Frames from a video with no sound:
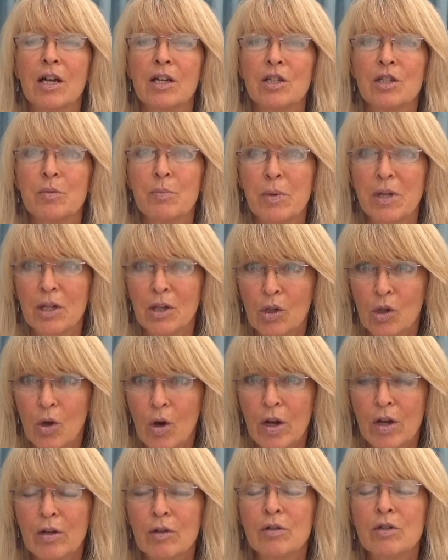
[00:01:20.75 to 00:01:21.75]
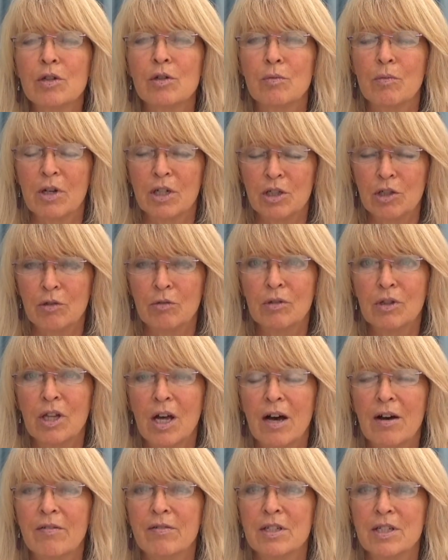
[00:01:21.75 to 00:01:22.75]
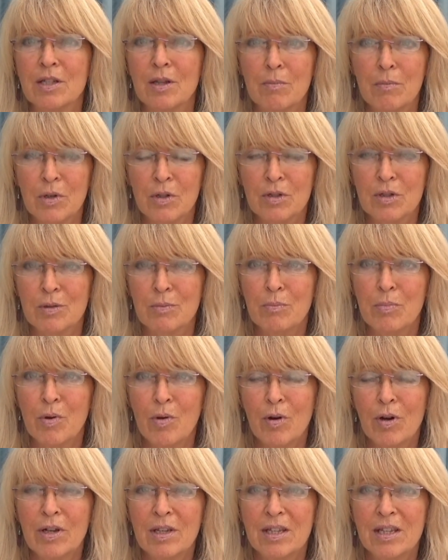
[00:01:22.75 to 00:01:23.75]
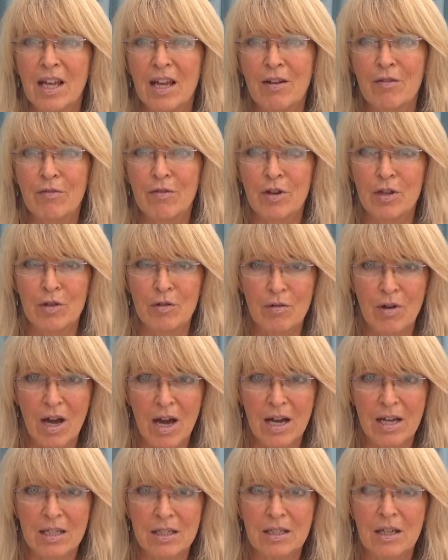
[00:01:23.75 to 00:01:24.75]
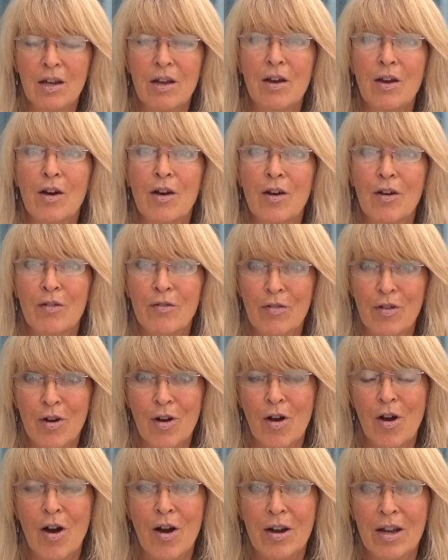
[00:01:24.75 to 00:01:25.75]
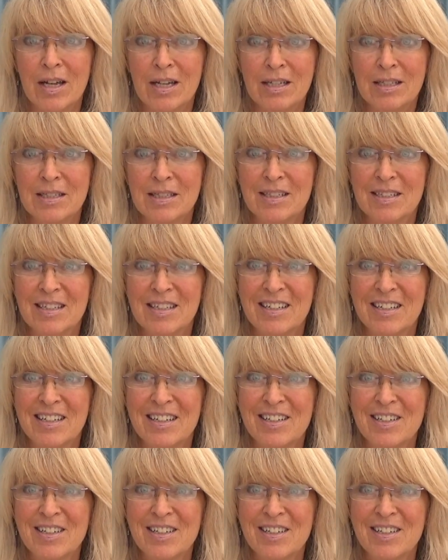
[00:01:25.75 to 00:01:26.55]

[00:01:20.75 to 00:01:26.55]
just be loyal to what you love is the most important thing for you guys for August.